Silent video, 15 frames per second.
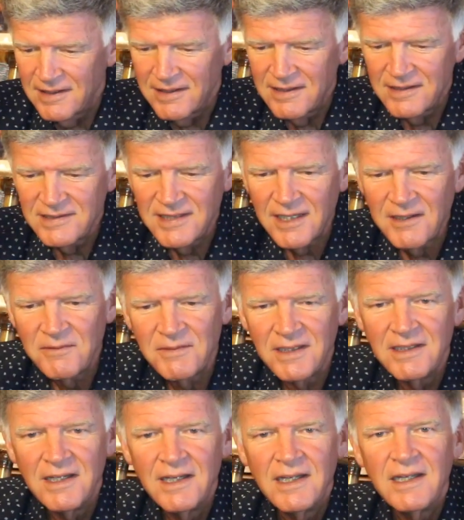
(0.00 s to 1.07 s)
The second
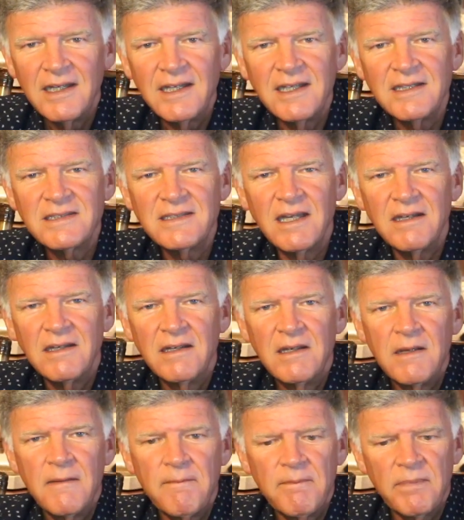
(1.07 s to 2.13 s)
one is that
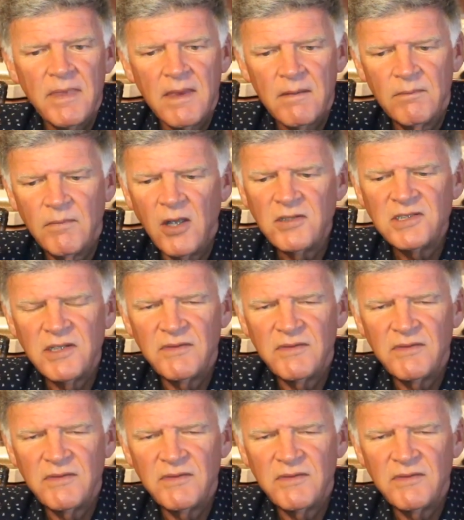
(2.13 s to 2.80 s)
most